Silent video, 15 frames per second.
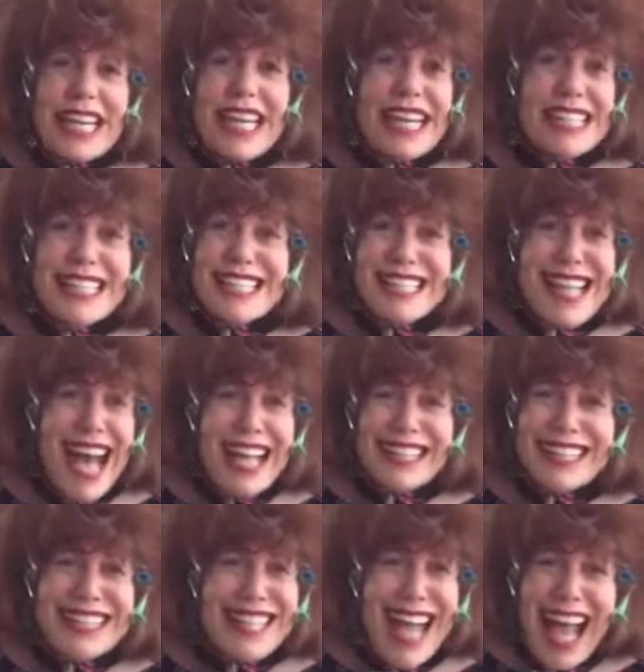It's
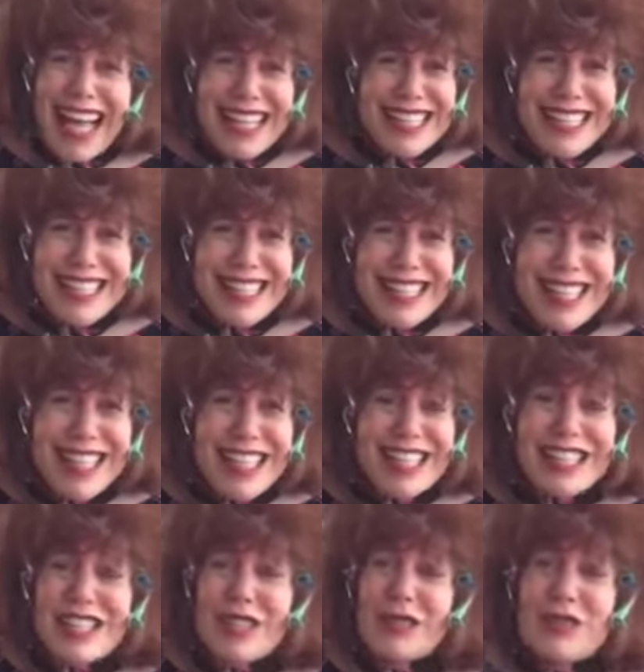not nice
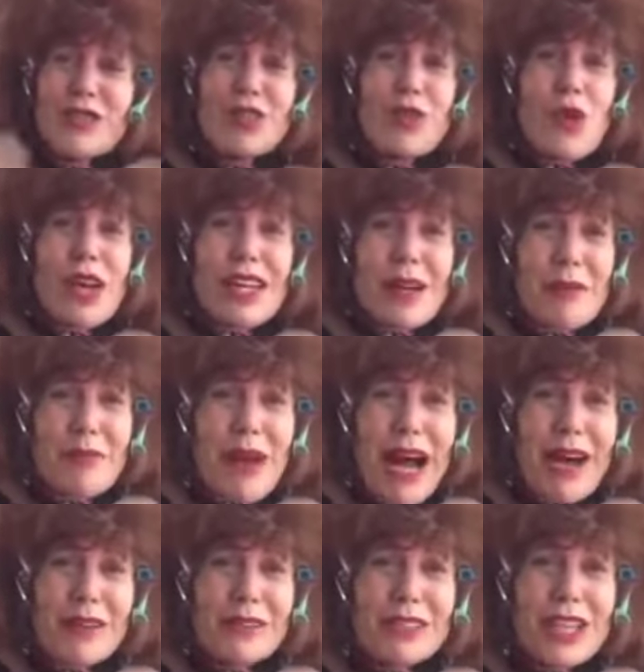to talk
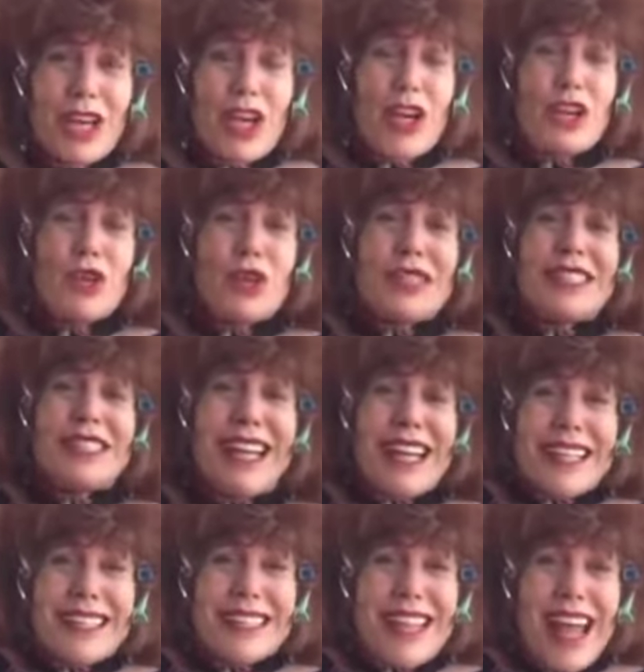about your
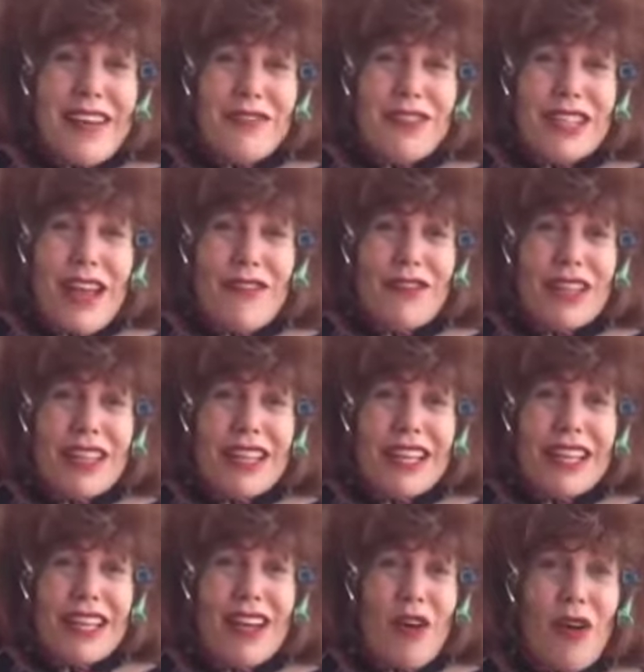sex life and
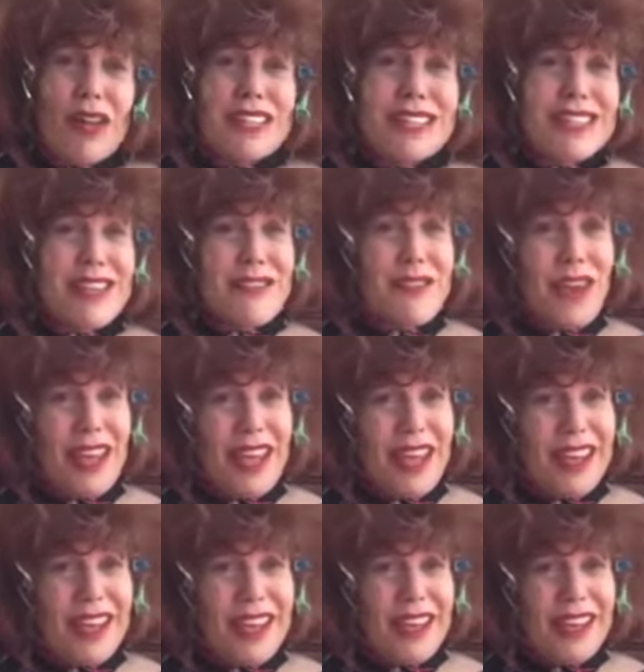everything on TV.
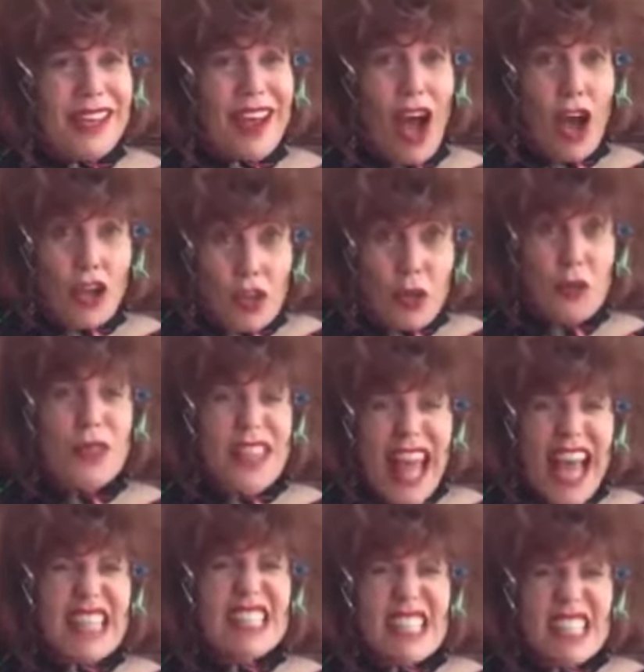Are you
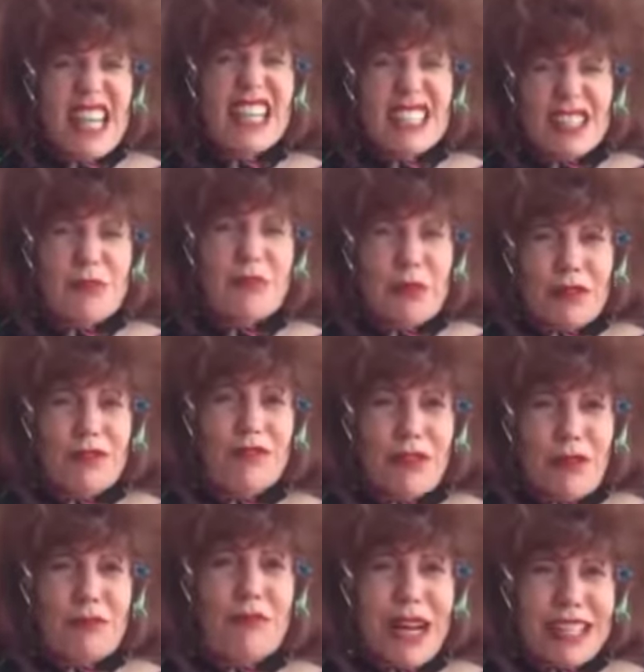that desperate for
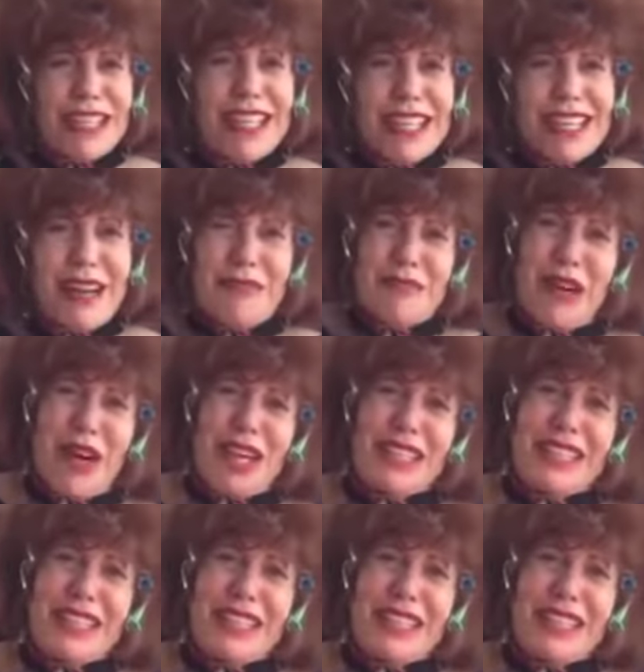money? Come on.